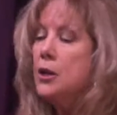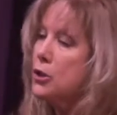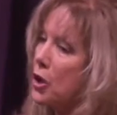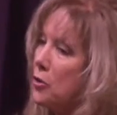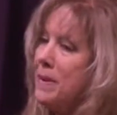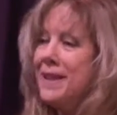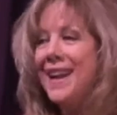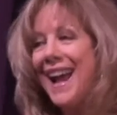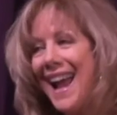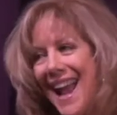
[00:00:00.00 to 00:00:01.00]
showed me
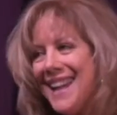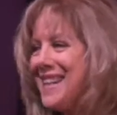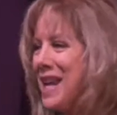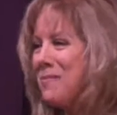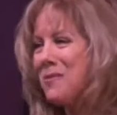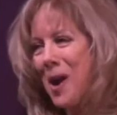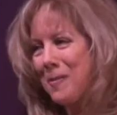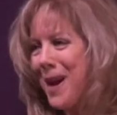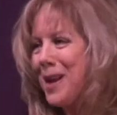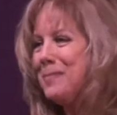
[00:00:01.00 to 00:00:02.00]
that I hadn't hit rock
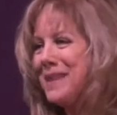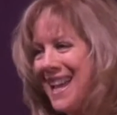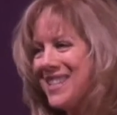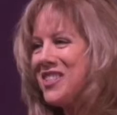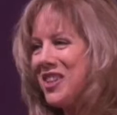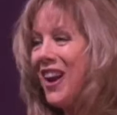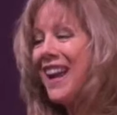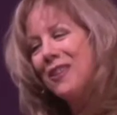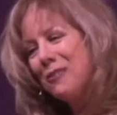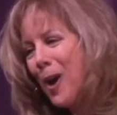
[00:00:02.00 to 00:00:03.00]
bottom last year. I
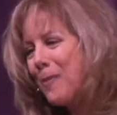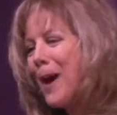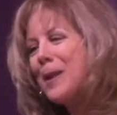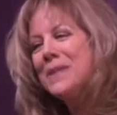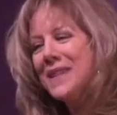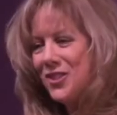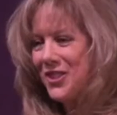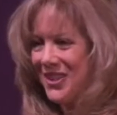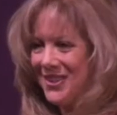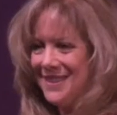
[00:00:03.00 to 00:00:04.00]
hit rock bottom this
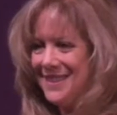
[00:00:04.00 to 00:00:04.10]
year.